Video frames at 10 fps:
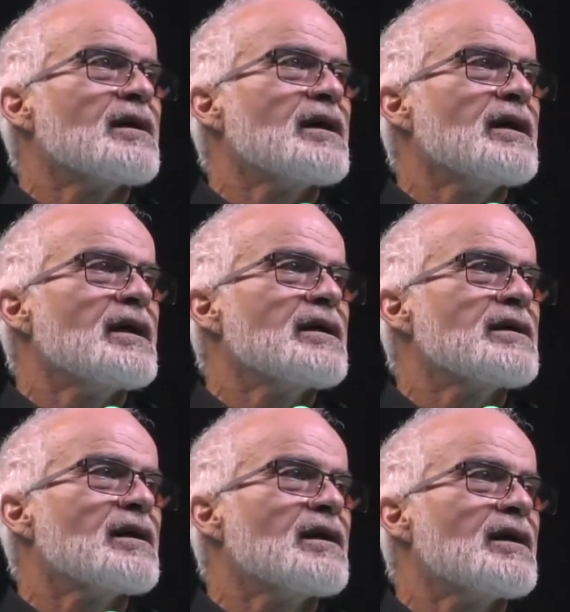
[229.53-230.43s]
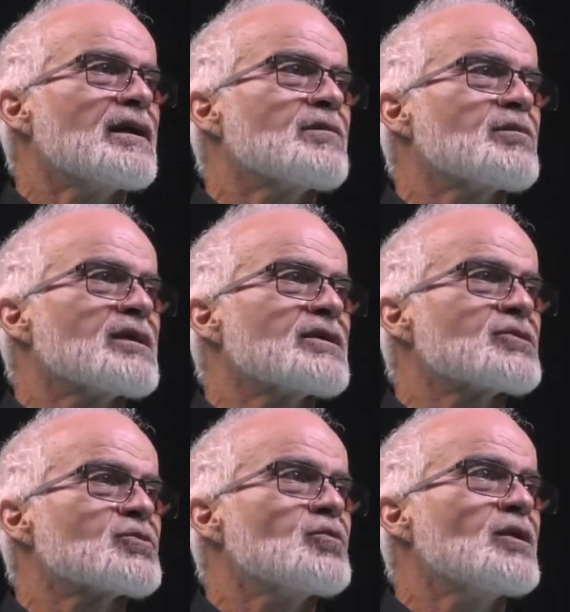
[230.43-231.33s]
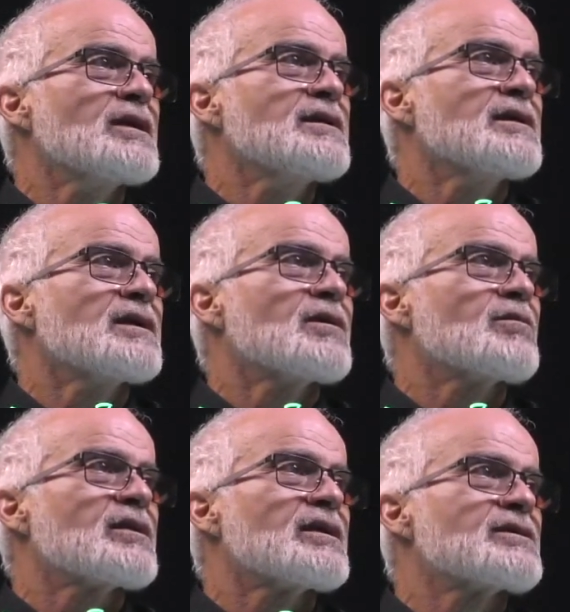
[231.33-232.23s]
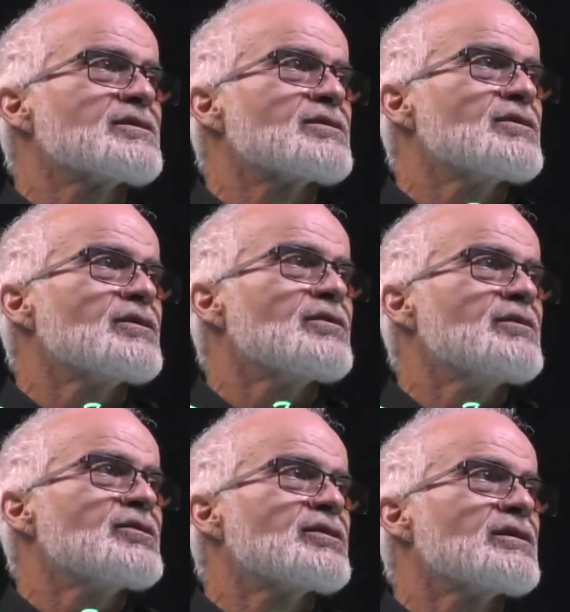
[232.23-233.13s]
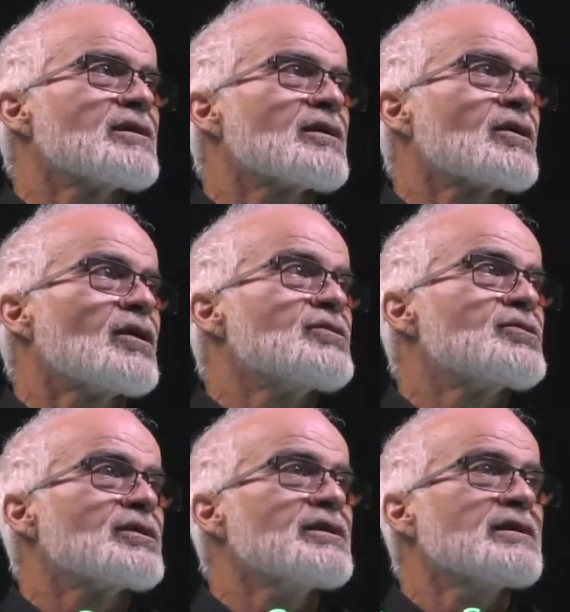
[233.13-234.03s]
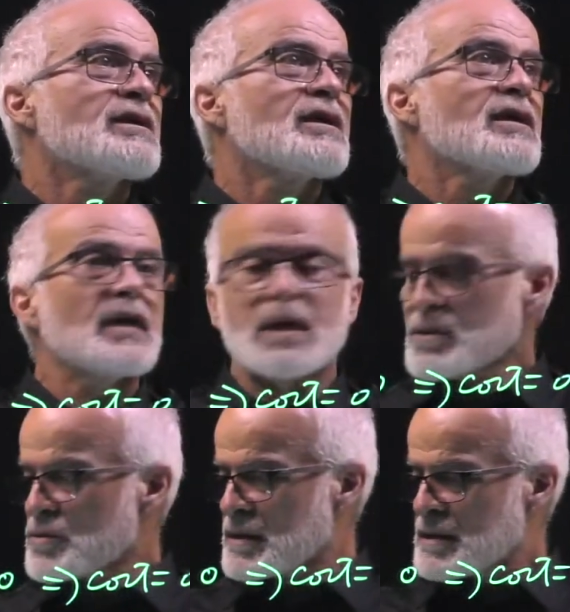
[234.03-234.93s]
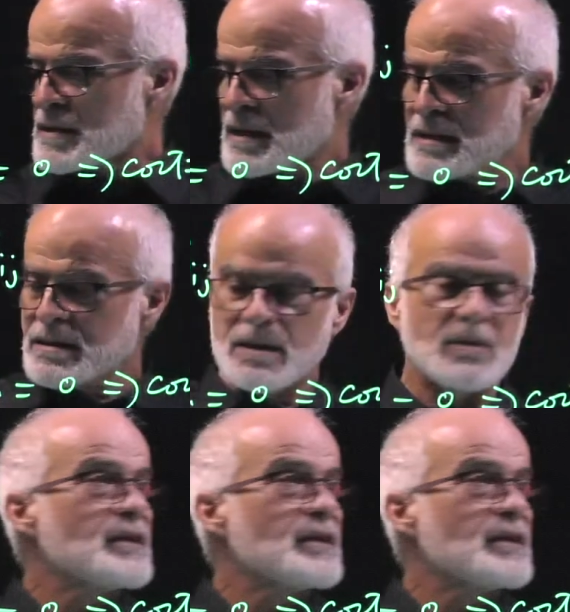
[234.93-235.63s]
AI plus 1, plus the Hermitian conjugate, as we discussed down